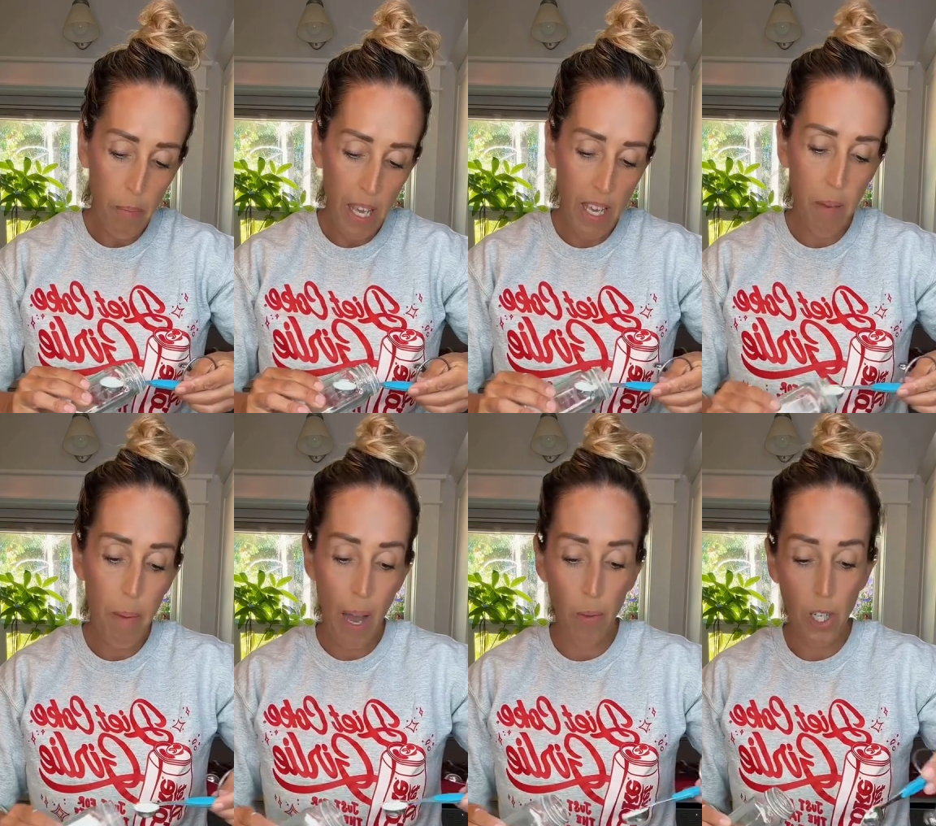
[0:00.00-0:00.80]
baking
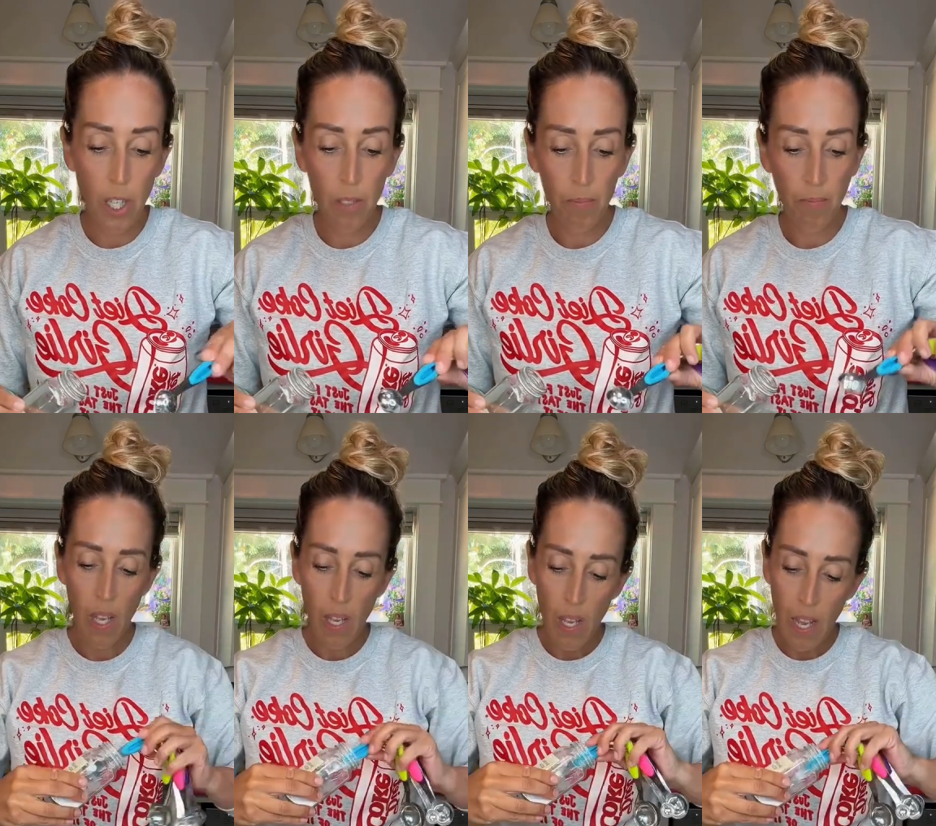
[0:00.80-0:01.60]
powder,
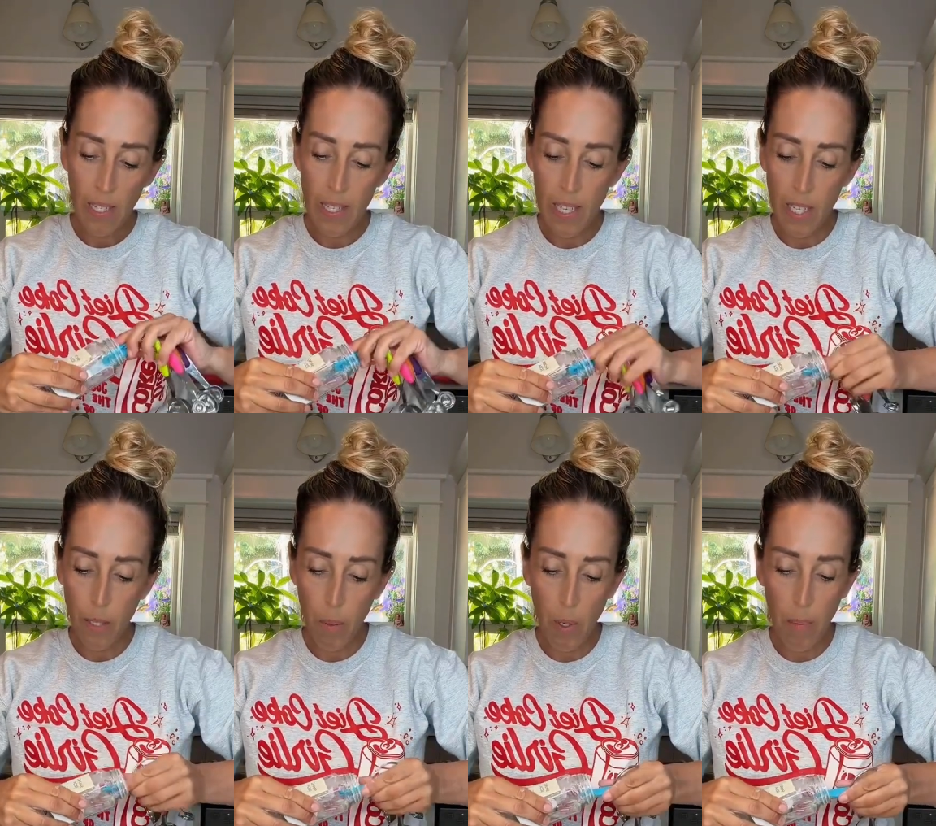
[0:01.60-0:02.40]
a
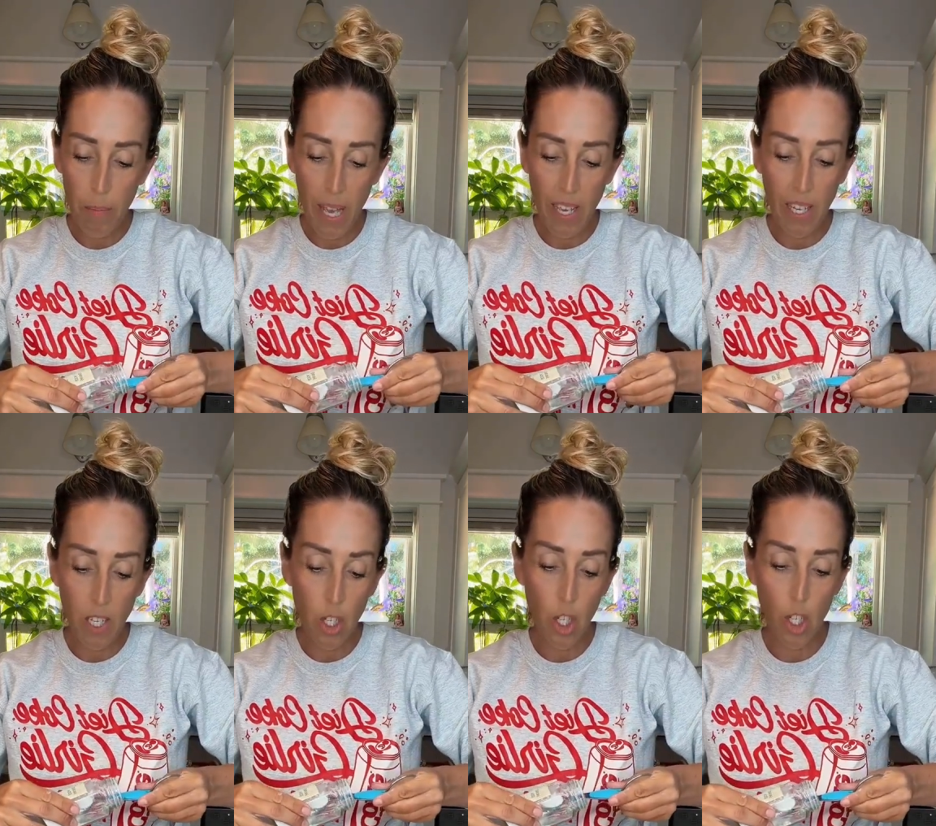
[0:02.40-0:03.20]
teaspoon of
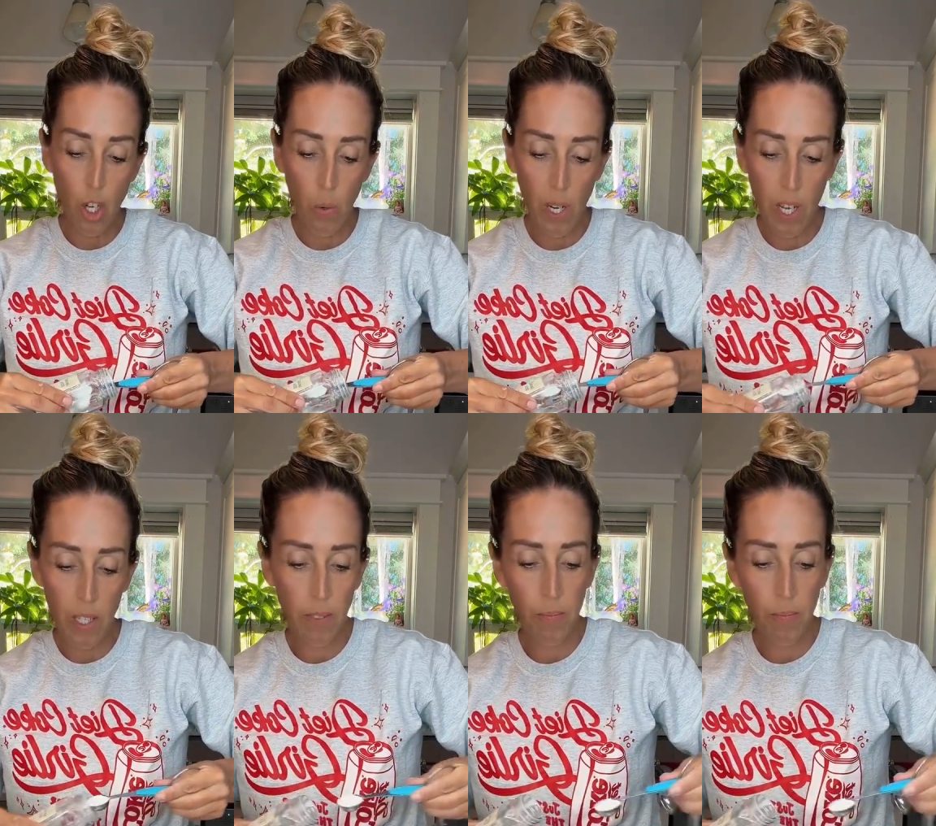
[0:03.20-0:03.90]
baking soda,